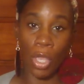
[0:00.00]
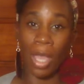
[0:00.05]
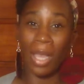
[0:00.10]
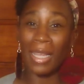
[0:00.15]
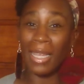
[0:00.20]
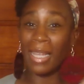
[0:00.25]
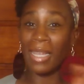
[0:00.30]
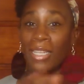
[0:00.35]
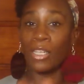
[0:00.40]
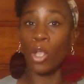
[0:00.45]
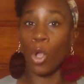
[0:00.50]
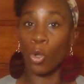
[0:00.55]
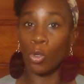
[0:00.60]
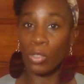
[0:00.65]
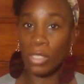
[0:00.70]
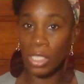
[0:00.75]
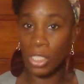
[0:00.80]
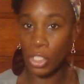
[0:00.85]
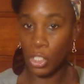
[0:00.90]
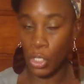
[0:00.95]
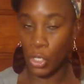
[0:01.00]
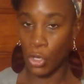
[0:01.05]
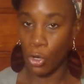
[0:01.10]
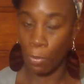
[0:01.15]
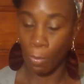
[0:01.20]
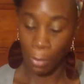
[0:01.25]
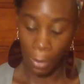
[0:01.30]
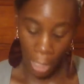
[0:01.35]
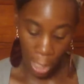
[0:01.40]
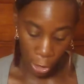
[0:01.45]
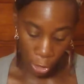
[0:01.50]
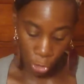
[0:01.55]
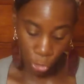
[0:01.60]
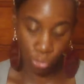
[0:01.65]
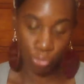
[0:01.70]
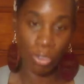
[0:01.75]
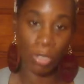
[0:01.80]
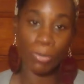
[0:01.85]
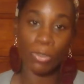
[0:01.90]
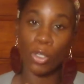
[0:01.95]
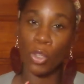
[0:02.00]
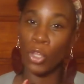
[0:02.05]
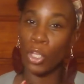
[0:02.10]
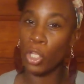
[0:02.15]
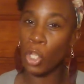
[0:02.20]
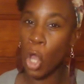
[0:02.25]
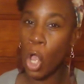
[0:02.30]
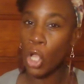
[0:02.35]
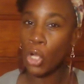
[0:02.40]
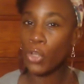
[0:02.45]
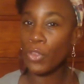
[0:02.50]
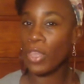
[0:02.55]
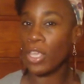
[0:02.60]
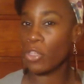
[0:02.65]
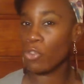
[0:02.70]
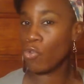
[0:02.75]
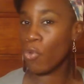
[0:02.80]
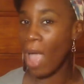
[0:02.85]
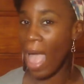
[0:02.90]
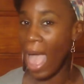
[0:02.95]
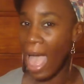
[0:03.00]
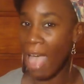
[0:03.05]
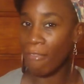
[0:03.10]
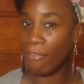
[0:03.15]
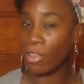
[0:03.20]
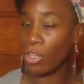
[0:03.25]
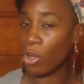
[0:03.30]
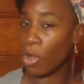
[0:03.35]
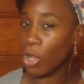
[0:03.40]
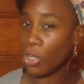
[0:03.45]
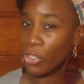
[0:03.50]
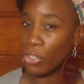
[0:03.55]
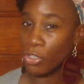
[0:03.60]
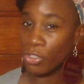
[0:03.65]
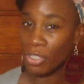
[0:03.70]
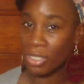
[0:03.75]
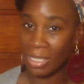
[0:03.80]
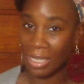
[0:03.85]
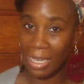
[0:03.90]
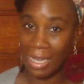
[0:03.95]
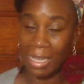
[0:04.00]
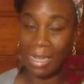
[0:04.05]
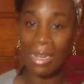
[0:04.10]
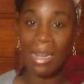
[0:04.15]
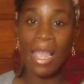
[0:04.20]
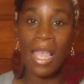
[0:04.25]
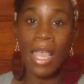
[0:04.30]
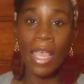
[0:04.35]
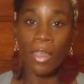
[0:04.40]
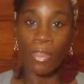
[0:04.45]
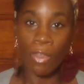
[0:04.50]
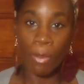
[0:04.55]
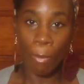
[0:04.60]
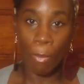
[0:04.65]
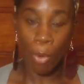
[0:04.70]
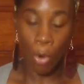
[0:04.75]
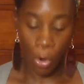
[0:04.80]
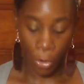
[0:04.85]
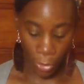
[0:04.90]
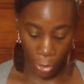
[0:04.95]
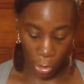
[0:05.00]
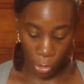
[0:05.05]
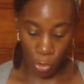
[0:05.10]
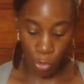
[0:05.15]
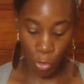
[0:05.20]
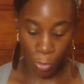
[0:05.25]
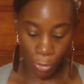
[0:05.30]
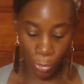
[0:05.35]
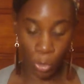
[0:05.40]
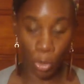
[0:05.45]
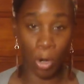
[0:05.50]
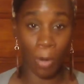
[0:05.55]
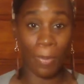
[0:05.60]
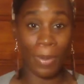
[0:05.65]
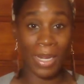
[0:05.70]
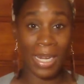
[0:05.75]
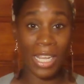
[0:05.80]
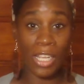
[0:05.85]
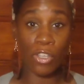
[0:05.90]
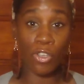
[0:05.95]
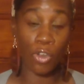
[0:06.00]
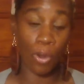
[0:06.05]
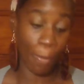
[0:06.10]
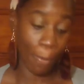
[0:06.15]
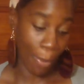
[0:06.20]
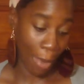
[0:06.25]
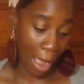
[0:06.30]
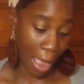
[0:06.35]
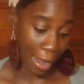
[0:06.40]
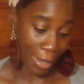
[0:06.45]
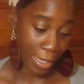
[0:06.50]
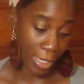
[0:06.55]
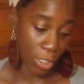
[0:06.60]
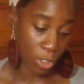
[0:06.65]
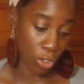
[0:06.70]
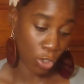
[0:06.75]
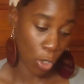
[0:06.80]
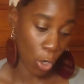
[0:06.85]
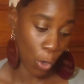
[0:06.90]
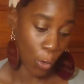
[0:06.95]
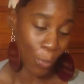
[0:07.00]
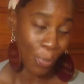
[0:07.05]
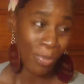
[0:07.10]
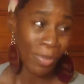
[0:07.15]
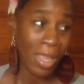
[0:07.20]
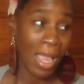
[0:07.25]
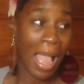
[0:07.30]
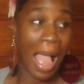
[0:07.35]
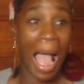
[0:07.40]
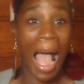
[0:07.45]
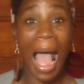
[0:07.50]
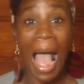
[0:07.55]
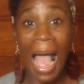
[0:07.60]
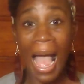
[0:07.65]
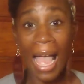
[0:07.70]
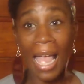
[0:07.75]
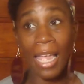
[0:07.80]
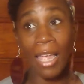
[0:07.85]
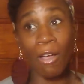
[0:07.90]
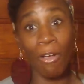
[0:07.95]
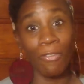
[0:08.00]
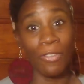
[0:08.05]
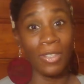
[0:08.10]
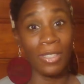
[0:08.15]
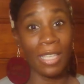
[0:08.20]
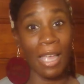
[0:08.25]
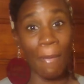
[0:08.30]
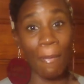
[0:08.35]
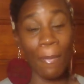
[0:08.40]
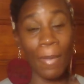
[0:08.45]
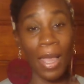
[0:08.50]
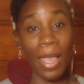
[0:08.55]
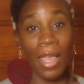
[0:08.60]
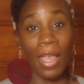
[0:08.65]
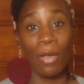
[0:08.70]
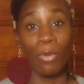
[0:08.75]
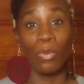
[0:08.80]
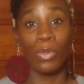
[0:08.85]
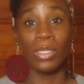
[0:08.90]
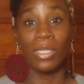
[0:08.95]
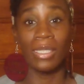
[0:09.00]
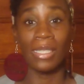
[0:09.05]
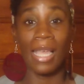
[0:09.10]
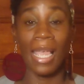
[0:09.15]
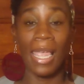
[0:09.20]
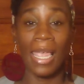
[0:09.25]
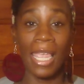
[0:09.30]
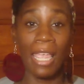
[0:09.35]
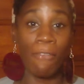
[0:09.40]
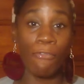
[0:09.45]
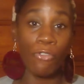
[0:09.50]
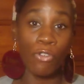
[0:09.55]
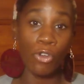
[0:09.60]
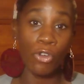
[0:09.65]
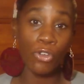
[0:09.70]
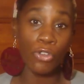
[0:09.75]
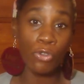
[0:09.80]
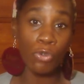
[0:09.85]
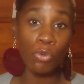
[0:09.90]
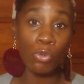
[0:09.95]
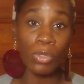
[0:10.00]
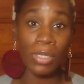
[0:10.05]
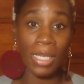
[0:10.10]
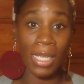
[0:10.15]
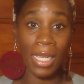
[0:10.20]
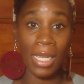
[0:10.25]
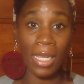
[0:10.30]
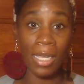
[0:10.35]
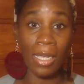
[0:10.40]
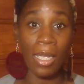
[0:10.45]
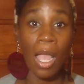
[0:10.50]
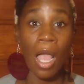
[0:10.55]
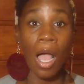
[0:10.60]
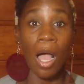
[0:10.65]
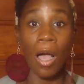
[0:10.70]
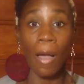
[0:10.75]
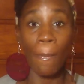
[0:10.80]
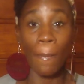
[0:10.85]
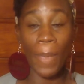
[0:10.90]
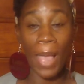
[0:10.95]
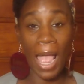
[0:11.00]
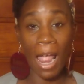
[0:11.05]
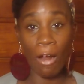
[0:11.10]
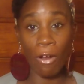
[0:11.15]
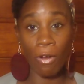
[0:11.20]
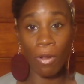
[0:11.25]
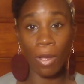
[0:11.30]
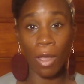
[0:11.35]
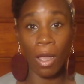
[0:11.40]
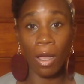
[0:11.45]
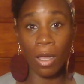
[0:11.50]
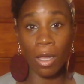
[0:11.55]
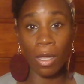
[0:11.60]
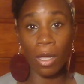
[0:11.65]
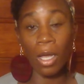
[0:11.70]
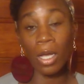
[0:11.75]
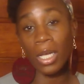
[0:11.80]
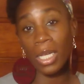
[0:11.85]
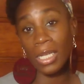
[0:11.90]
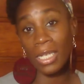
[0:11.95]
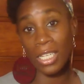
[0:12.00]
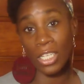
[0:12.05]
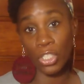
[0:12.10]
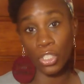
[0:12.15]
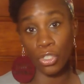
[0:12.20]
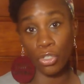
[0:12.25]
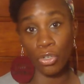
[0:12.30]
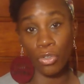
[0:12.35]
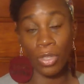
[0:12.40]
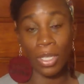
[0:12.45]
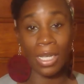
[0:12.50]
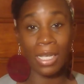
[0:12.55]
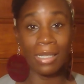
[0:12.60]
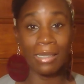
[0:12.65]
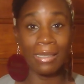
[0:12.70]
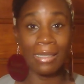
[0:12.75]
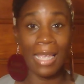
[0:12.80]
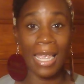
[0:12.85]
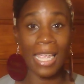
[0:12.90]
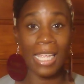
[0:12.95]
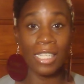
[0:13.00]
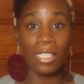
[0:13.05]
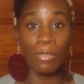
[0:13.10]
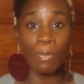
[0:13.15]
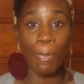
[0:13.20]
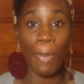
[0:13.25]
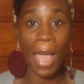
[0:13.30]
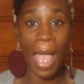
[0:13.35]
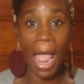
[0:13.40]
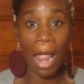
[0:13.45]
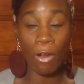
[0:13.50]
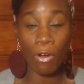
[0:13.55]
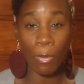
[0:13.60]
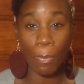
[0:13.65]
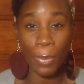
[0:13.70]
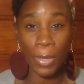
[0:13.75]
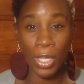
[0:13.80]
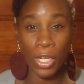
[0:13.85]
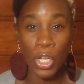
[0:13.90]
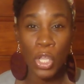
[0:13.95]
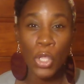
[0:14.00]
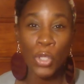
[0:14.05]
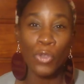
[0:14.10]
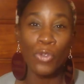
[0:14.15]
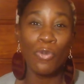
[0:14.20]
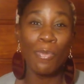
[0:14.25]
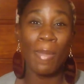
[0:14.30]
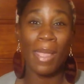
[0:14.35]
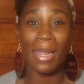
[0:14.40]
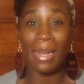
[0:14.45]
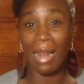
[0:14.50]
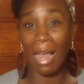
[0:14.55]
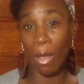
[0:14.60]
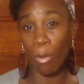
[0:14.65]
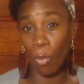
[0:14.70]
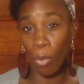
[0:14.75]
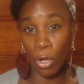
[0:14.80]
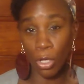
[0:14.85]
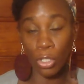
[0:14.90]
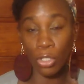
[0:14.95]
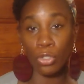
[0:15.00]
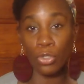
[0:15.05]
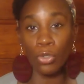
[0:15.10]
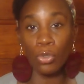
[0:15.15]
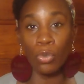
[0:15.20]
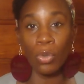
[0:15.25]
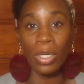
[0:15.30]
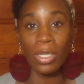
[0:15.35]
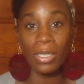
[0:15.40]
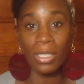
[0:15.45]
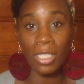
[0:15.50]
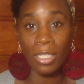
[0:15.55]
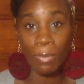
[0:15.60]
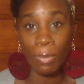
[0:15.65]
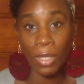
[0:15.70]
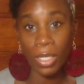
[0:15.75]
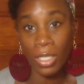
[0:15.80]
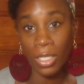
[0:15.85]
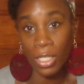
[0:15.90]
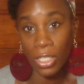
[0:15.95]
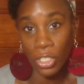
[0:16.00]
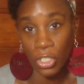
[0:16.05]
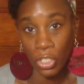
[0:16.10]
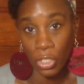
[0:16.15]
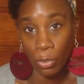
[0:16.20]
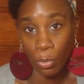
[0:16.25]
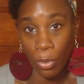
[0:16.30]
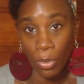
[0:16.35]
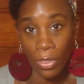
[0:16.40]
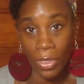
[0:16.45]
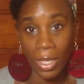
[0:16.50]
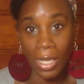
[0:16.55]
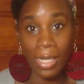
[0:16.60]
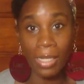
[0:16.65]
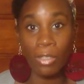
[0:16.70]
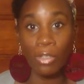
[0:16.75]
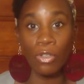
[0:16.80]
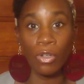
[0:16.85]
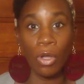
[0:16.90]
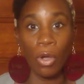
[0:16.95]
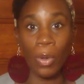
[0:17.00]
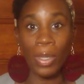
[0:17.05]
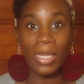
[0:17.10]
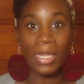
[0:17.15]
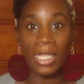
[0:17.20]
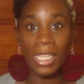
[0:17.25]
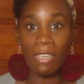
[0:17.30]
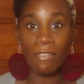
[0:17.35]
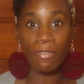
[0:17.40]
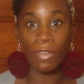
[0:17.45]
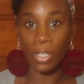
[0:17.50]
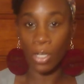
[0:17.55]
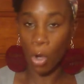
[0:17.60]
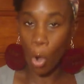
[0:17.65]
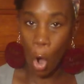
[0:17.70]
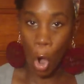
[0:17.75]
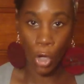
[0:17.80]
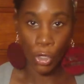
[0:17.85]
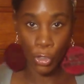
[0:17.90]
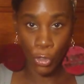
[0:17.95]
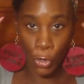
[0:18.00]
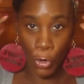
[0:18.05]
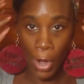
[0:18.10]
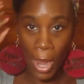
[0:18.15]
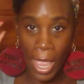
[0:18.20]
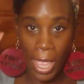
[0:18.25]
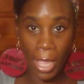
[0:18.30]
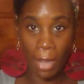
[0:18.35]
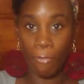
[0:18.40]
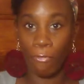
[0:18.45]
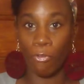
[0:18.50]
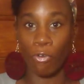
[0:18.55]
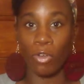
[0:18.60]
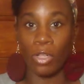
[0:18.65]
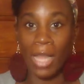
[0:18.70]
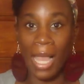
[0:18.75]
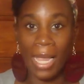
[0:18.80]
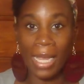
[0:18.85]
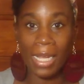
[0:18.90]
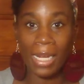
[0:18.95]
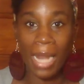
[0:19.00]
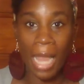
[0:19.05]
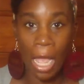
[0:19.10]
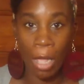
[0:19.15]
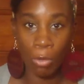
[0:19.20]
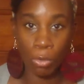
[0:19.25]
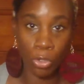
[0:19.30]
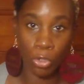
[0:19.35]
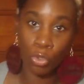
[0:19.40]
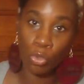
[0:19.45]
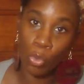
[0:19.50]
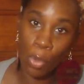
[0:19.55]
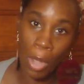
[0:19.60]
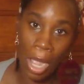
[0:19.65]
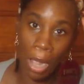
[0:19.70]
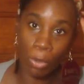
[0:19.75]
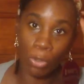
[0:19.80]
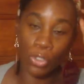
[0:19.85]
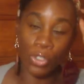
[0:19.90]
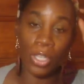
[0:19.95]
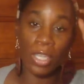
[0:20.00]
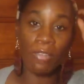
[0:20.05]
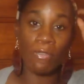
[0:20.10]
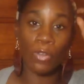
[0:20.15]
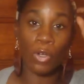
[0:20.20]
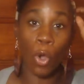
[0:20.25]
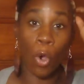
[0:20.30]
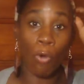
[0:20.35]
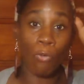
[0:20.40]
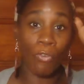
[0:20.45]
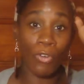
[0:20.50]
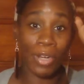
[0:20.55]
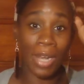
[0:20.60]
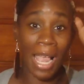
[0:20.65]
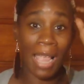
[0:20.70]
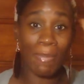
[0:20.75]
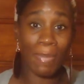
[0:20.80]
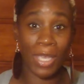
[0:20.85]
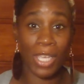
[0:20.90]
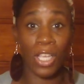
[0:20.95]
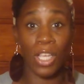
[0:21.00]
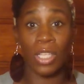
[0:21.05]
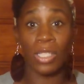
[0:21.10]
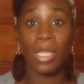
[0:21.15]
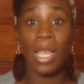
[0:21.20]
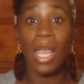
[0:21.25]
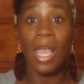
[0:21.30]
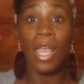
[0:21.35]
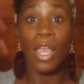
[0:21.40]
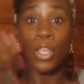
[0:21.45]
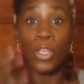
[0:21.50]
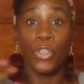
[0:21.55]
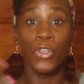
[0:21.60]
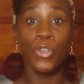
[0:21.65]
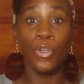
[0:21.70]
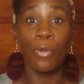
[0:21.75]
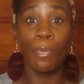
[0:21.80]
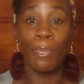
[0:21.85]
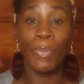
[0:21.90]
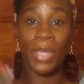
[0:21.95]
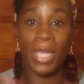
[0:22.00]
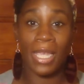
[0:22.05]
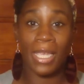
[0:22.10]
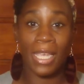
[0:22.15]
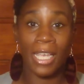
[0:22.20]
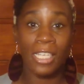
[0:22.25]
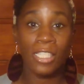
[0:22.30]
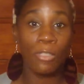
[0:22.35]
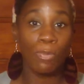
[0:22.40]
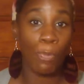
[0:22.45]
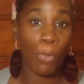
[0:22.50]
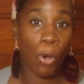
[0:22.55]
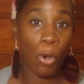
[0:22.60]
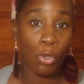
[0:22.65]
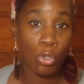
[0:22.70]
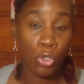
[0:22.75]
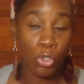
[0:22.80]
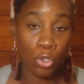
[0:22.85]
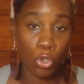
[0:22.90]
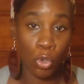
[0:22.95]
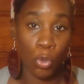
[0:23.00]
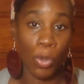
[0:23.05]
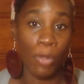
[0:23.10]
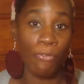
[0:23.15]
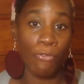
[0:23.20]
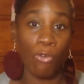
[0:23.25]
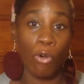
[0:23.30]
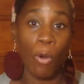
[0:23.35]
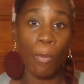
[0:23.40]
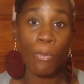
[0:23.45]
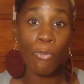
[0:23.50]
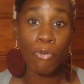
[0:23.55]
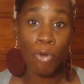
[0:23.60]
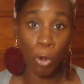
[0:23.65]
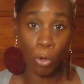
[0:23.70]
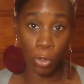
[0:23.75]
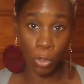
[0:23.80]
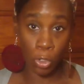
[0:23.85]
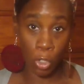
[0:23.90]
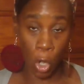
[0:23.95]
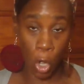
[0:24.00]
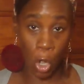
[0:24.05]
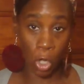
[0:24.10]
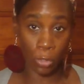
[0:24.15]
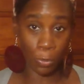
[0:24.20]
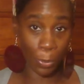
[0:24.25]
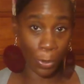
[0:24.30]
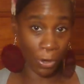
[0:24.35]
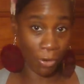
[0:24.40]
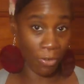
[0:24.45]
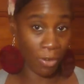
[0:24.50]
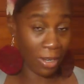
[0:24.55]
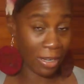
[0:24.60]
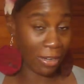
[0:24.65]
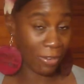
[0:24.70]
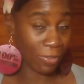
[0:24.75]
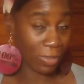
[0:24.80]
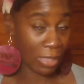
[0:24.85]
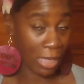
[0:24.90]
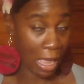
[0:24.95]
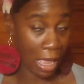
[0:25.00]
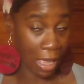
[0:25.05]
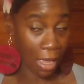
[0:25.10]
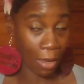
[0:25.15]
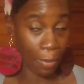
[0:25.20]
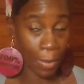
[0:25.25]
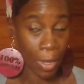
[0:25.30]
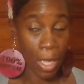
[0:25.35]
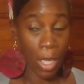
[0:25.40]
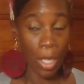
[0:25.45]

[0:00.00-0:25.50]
it goes into your bloodstream. So the longer that you have it on your skin, the more that you absorb it in your body. So I, off the top of my head, would say if you're using a, para, uh, a conditioner that contains paraben, you may not want to do a deep condition with it, you know, and leave it on your head for like an hour, two hours, or even overnight, because you're being exposed to it for a prolonged period of time.